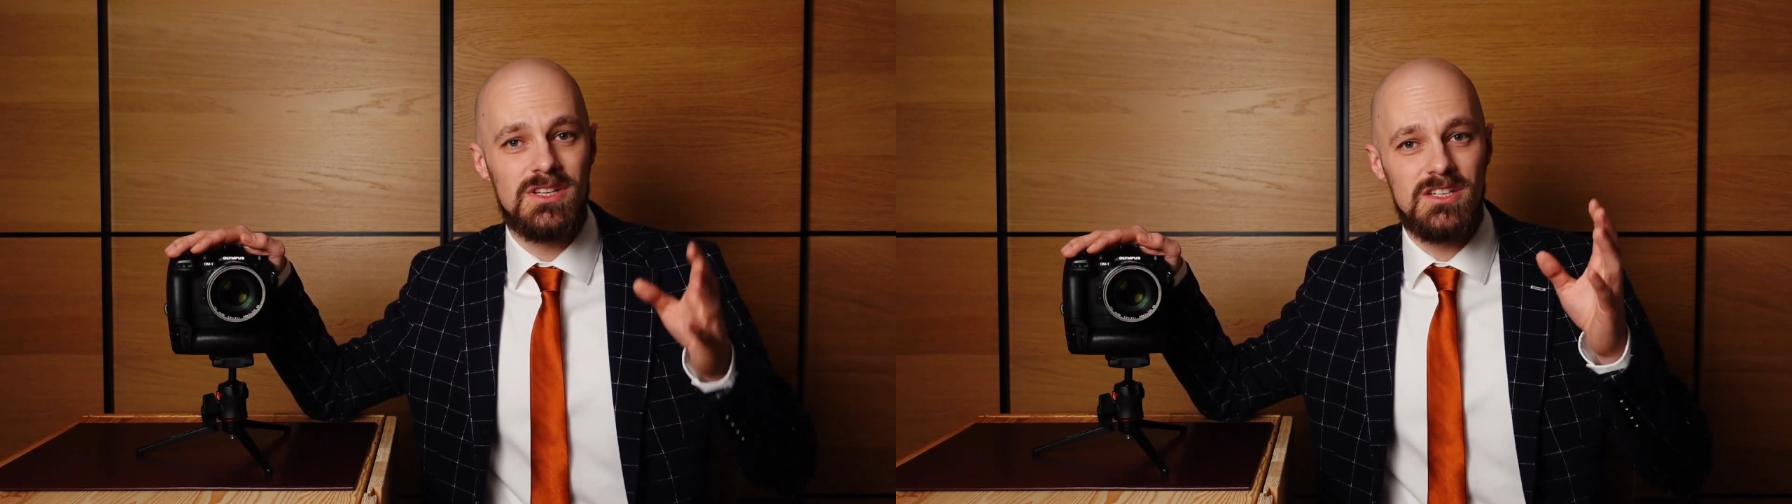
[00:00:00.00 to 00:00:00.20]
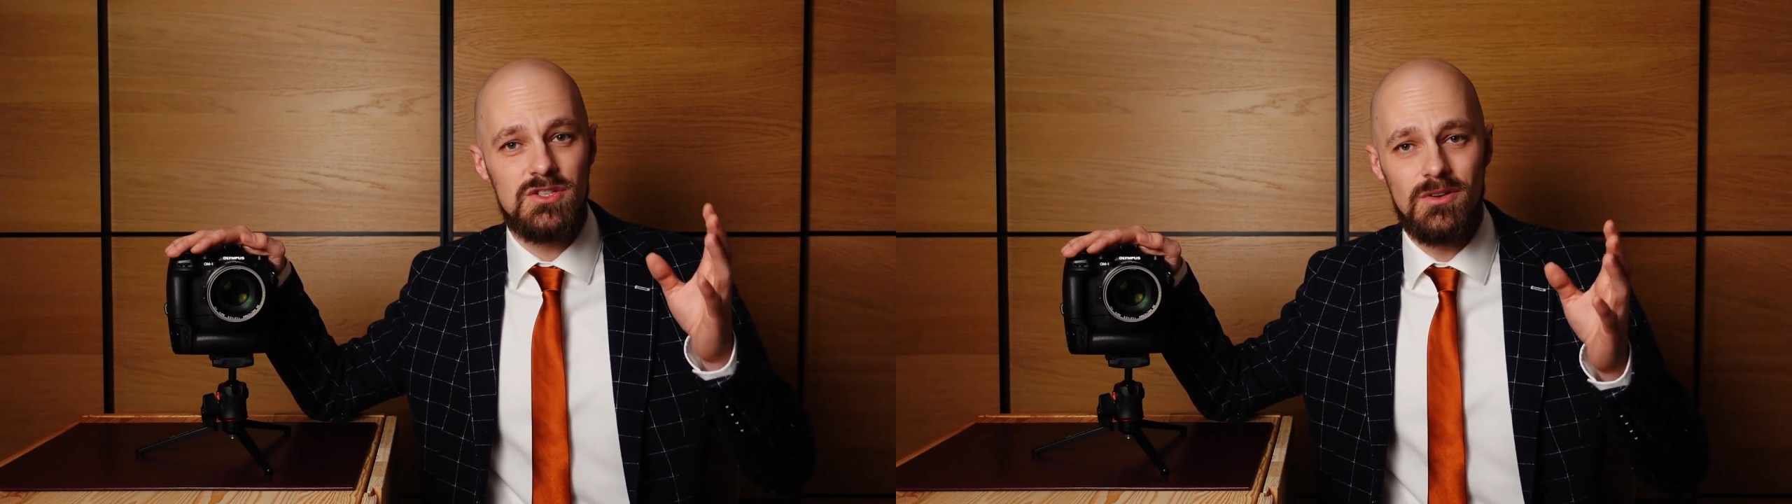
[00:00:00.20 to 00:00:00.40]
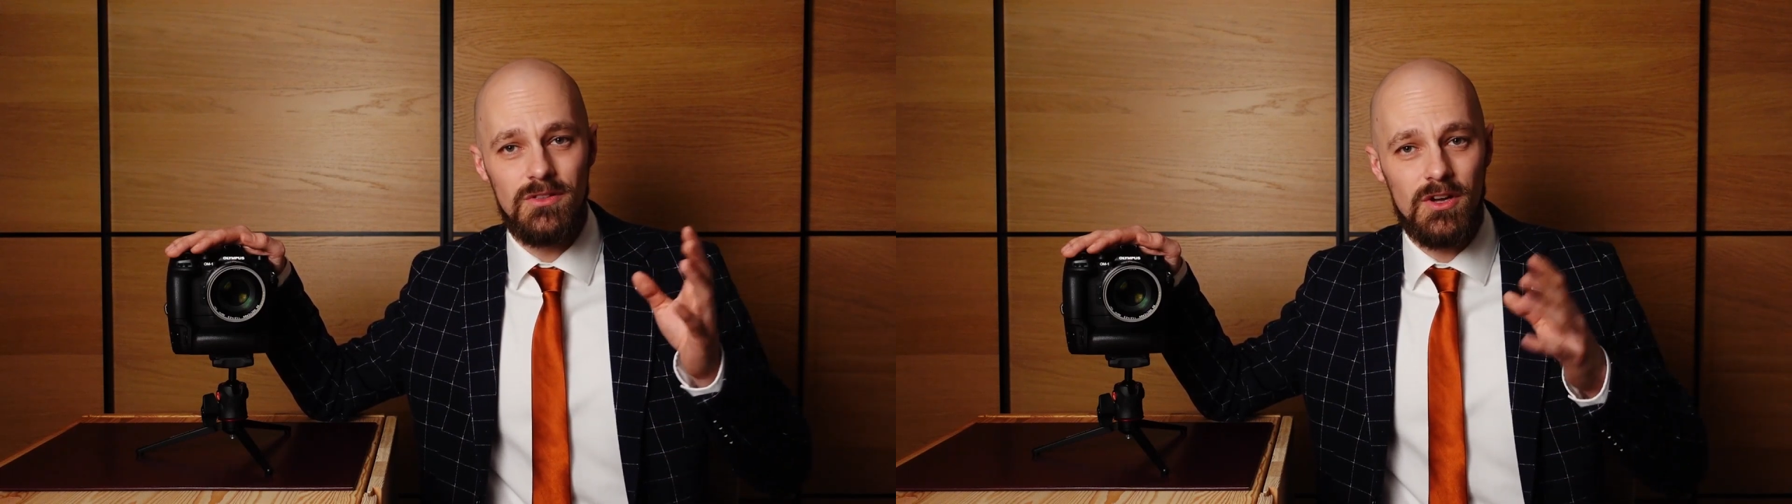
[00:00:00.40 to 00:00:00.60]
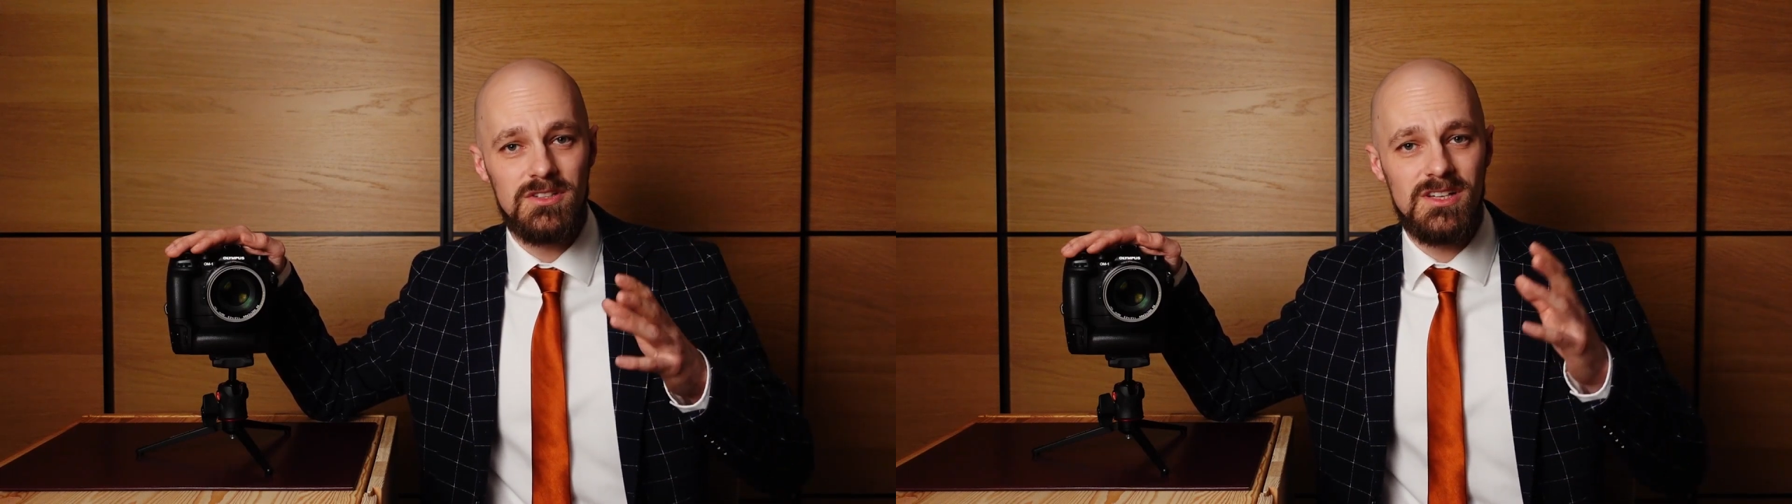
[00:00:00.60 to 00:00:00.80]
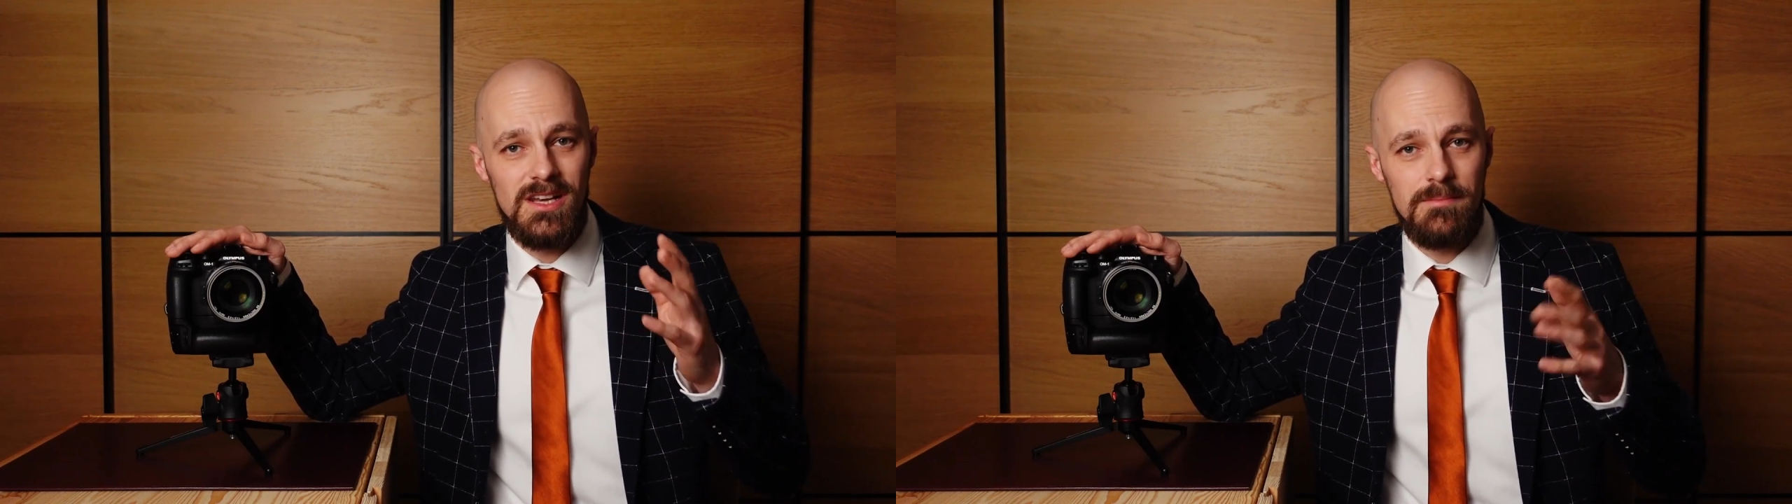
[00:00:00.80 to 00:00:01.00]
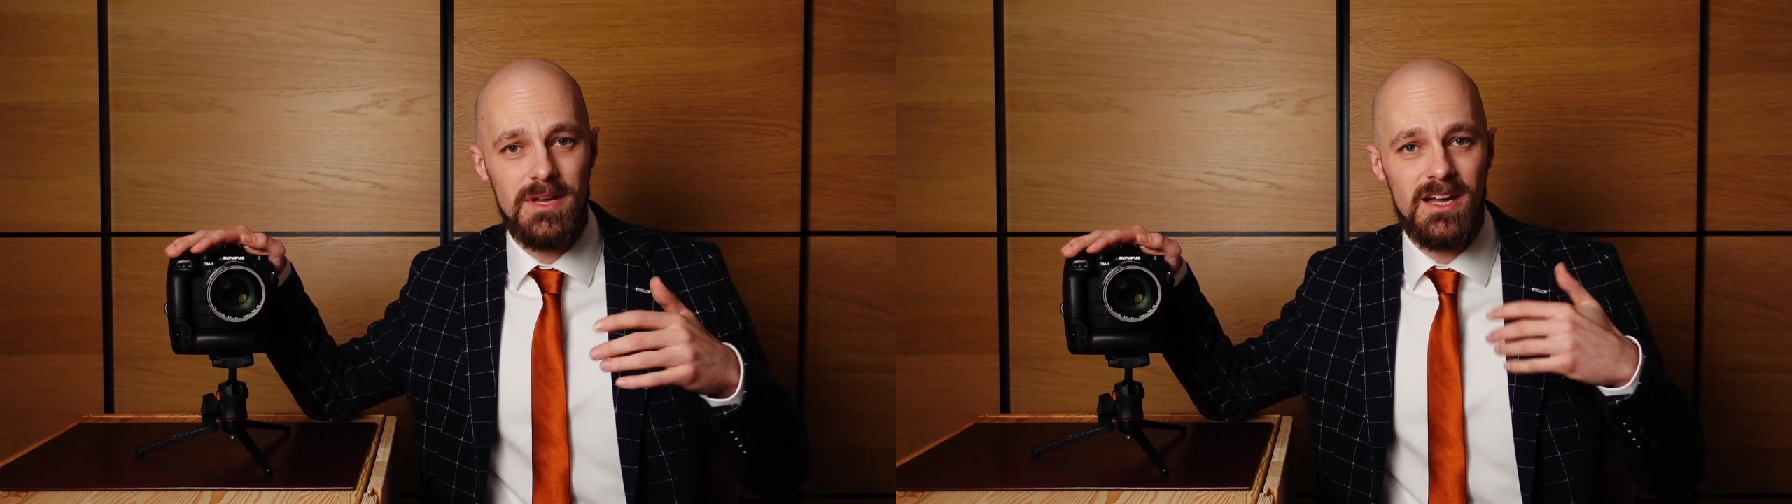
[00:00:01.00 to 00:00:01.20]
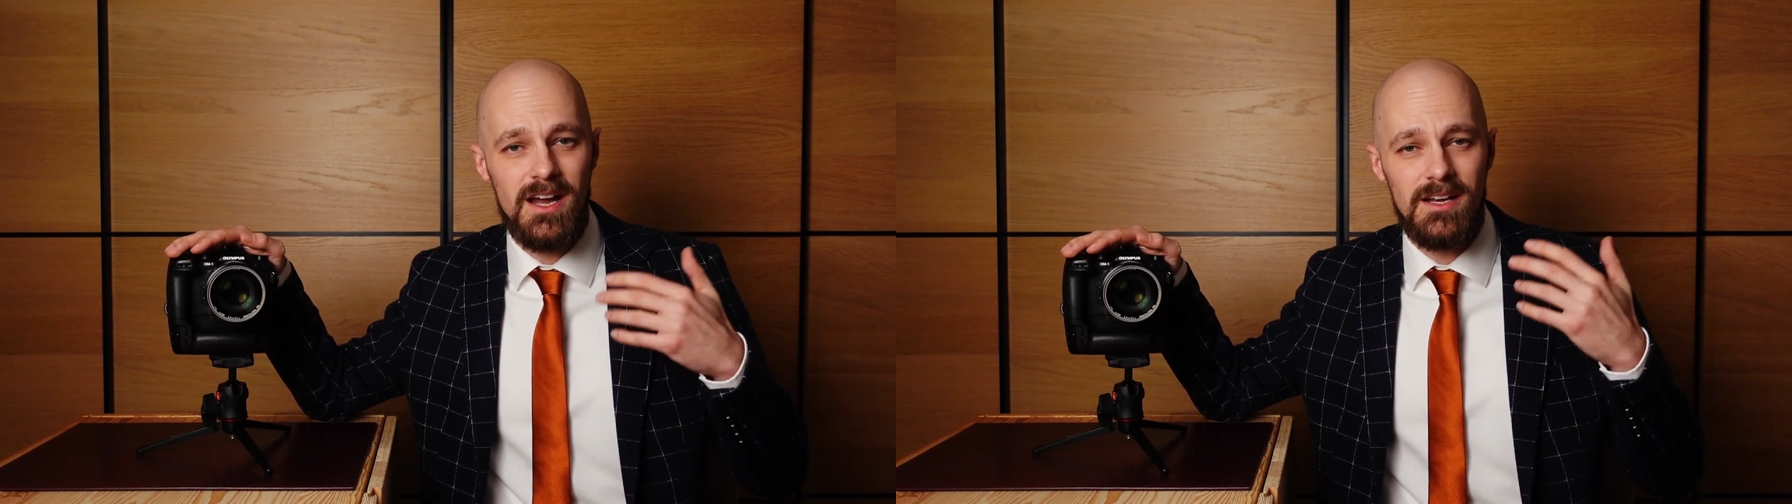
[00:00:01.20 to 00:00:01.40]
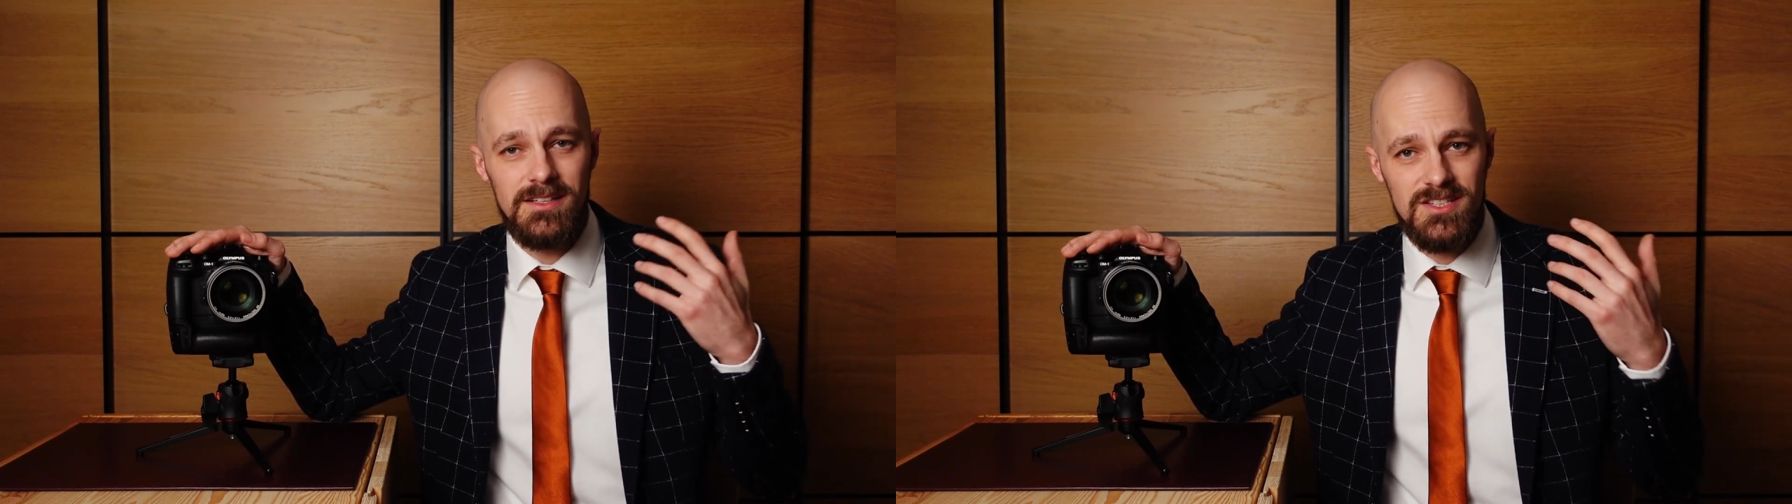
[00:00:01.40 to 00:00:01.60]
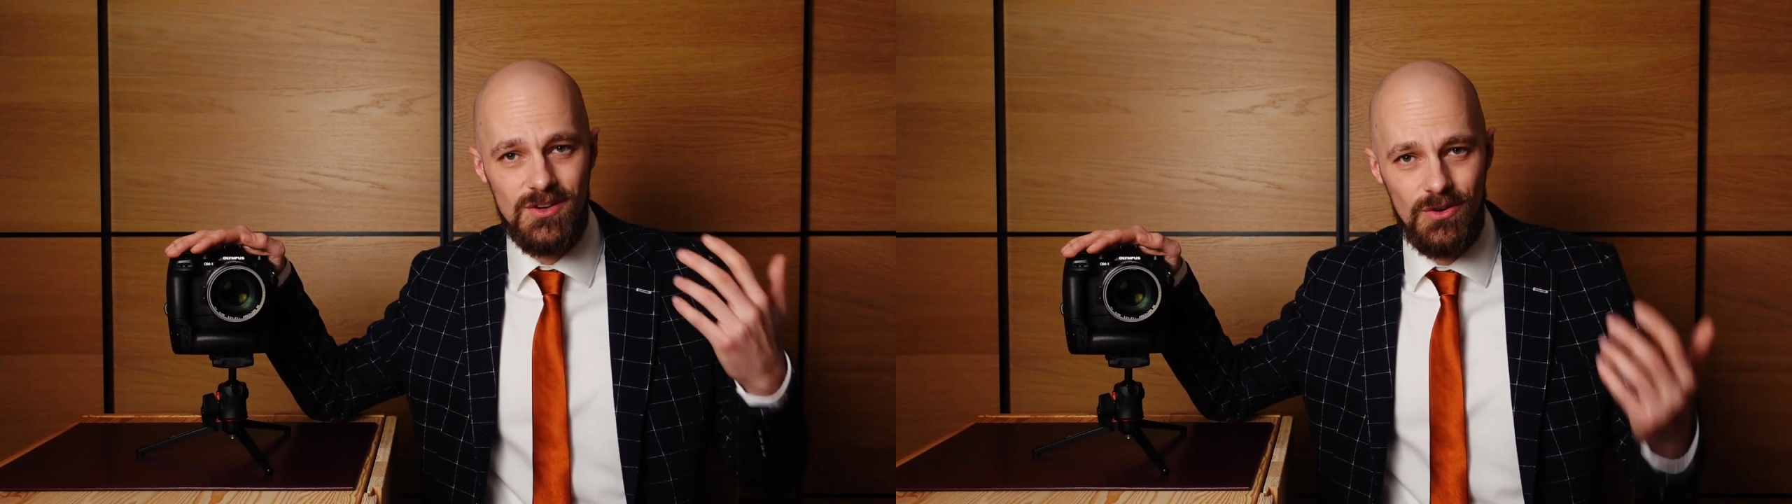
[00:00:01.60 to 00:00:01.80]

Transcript: that you are not clipping highlights